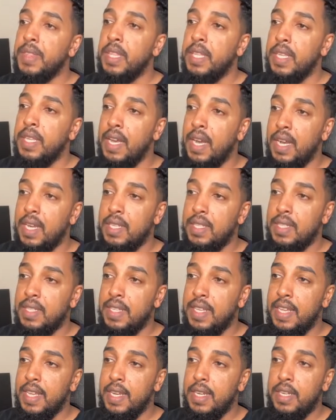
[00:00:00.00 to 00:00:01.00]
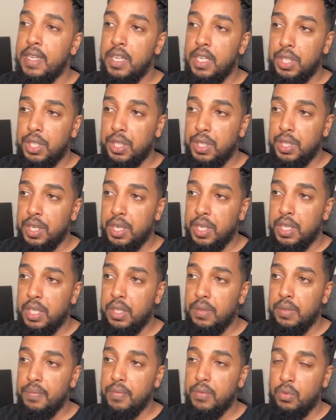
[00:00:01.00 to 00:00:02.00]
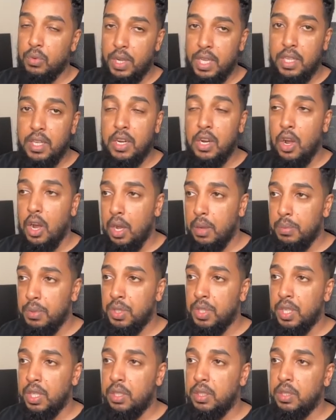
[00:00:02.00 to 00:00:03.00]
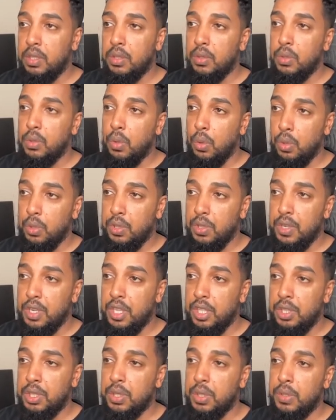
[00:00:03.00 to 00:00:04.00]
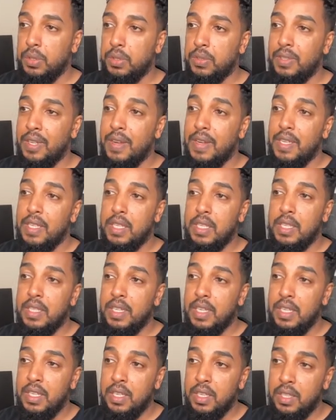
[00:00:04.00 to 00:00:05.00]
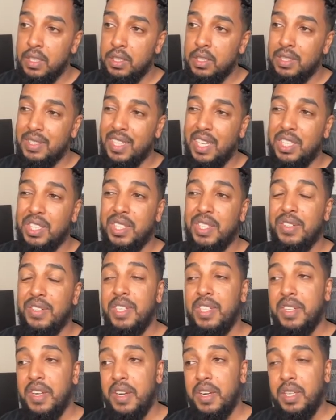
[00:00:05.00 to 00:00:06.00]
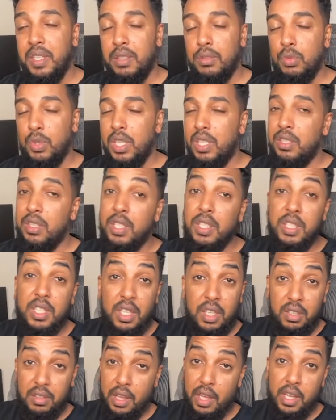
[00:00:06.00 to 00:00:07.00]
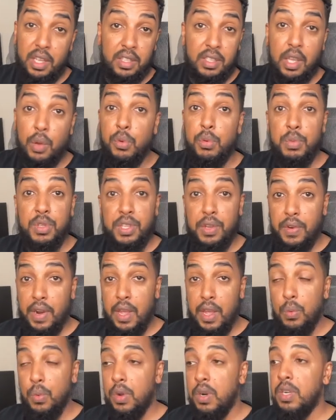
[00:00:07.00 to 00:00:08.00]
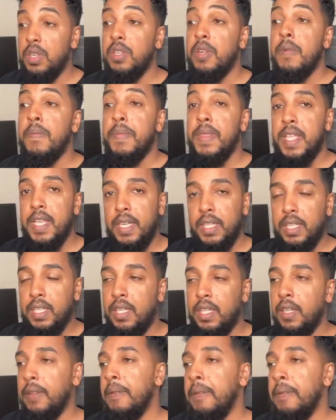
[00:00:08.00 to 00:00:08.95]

It has a dictionary, right? An object Call credentials, then in the yield, it's actually returning it. Well, yielding it, I guess that would be the right word, yielding it.